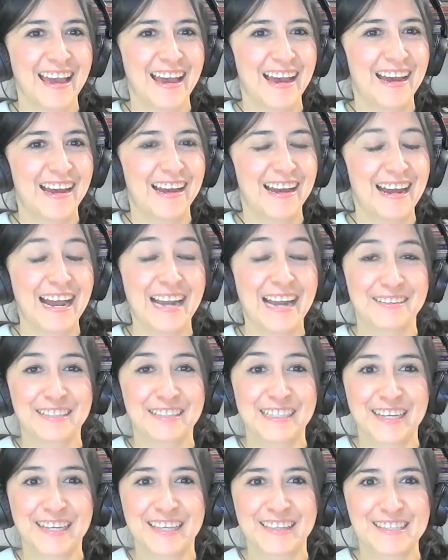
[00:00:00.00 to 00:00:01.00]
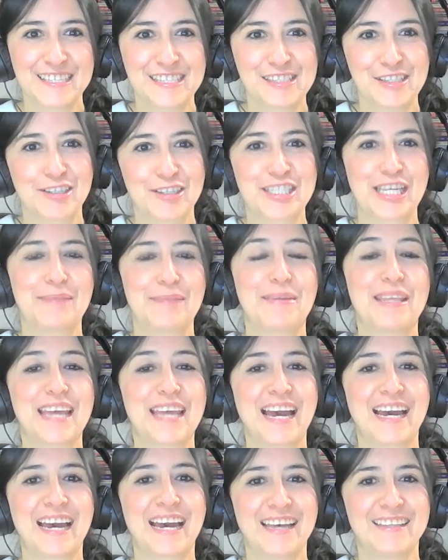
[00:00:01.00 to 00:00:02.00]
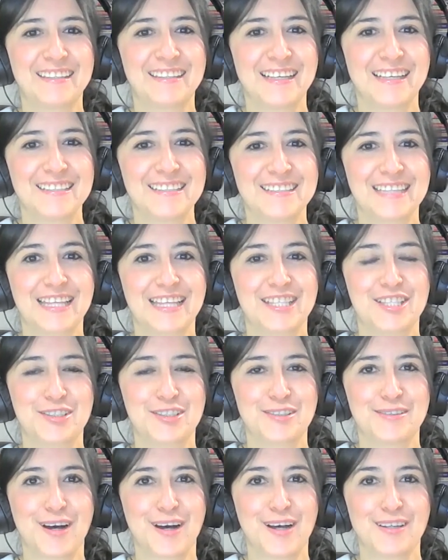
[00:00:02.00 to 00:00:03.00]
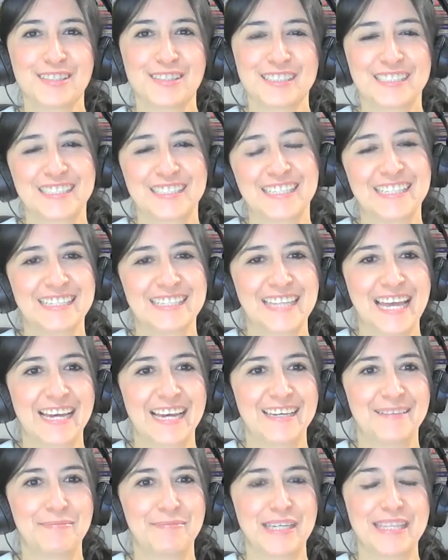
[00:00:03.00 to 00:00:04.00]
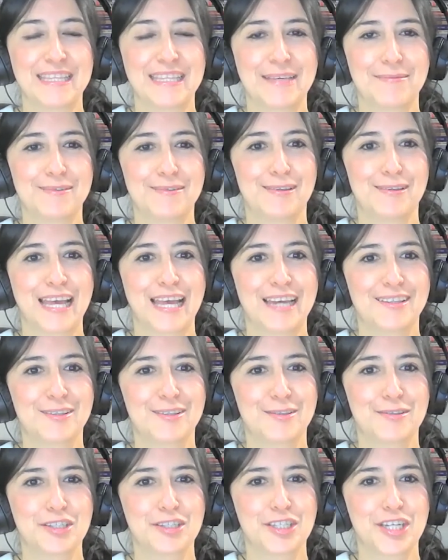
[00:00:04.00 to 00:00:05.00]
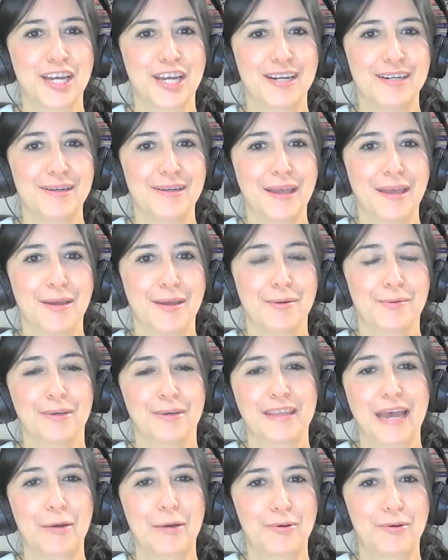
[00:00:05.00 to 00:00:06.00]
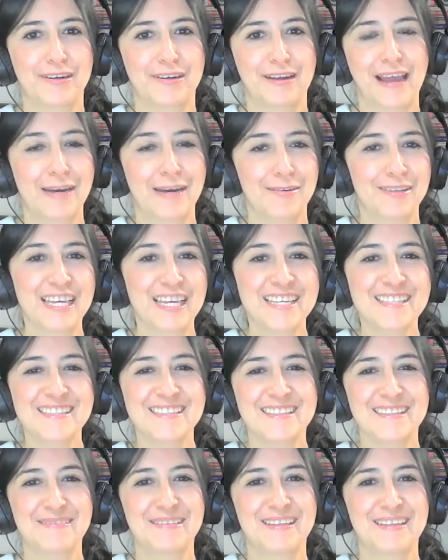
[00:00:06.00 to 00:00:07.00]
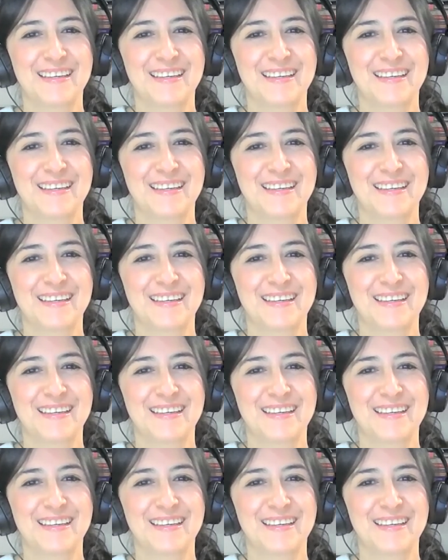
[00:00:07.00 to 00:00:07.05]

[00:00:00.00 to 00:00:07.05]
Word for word: Uh, are there any social media handles that you, Austin and Mandeep, would like to share with our audience?